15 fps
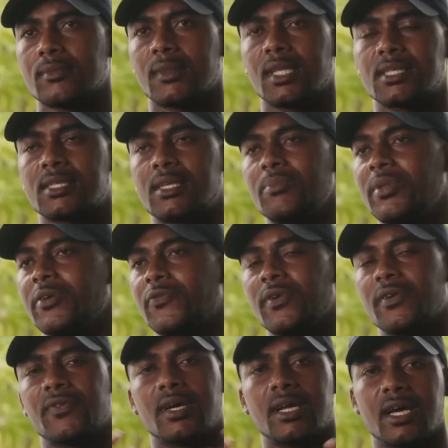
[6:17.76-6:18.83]
just keep the
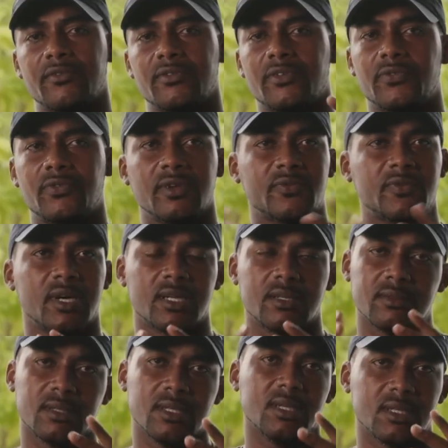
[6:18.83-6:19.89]
faith and have the faith
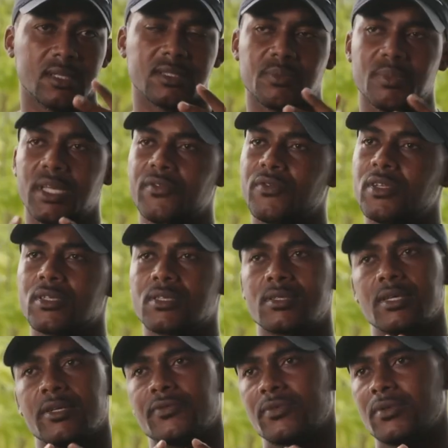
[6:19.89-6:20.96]
and just believe in
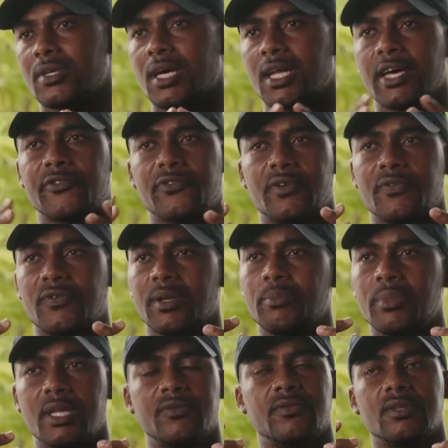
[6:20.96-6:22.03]
yourself. You gotta have faith and
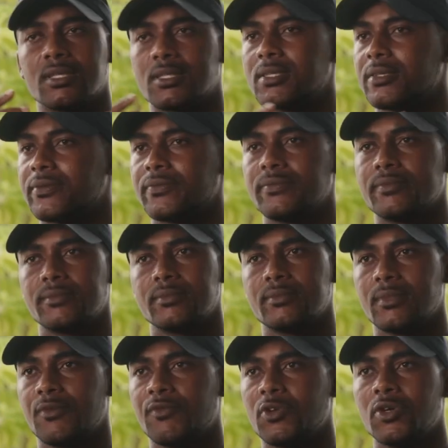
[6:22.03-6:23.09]
believe in yourself.
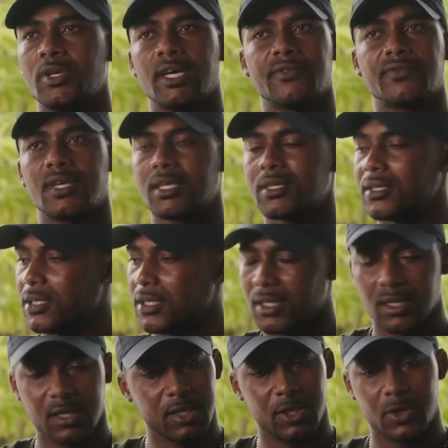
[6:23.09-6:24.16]
If you don't have that,
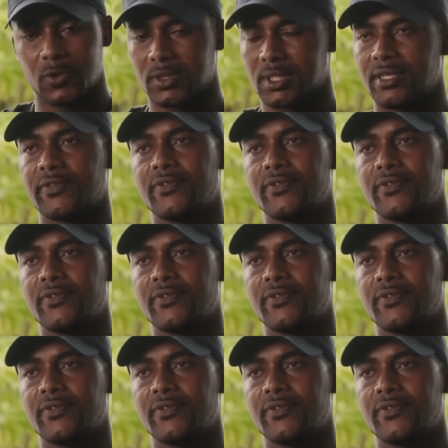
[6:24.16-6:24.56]
you go stay